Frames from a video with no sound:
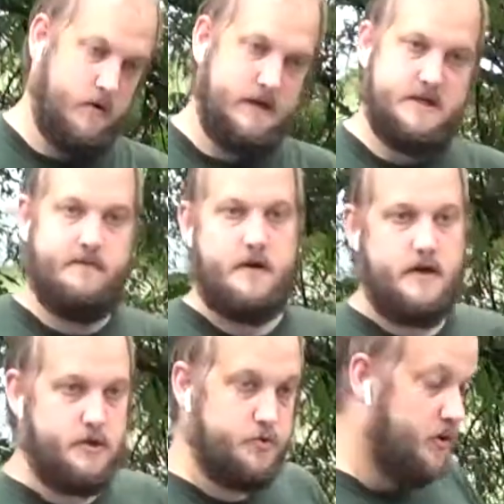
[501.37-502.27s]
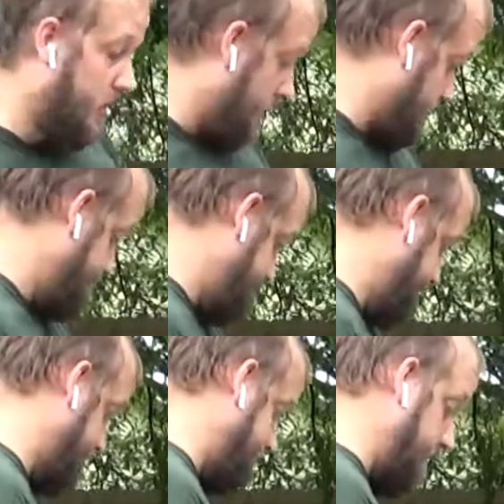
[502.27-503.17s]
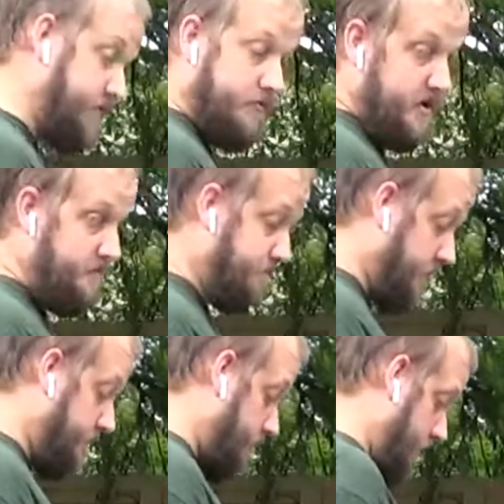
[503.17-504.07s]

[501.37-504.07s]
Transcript: rains every day at 2 o'clock, maybe 3. Could be